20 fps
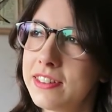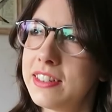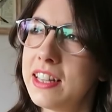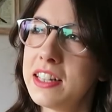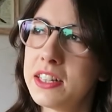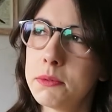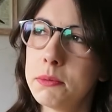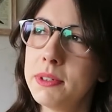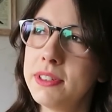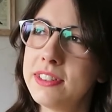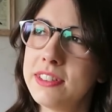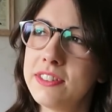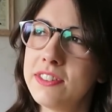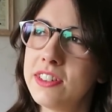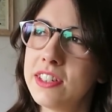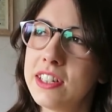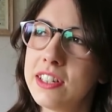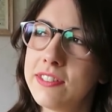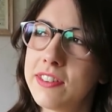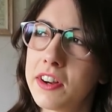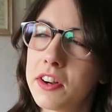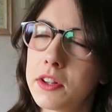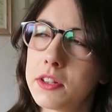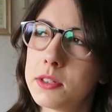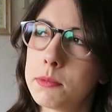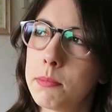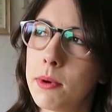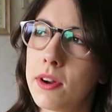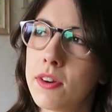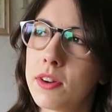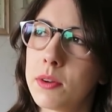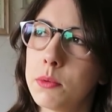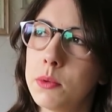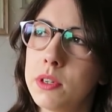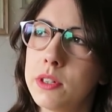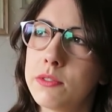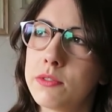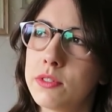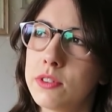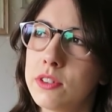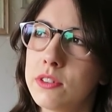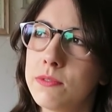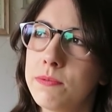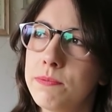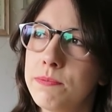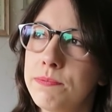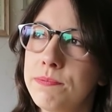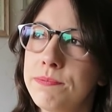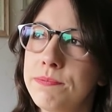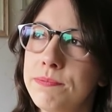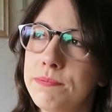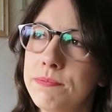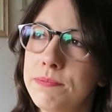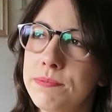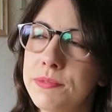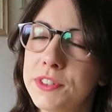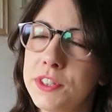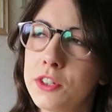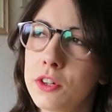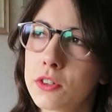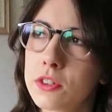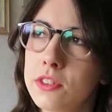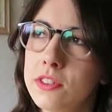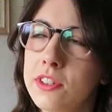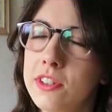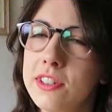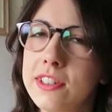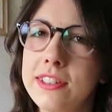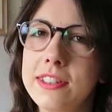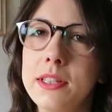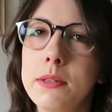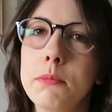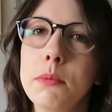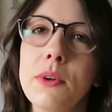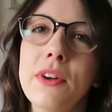Sensible isn't really a very inspiring word for a sock design, is it?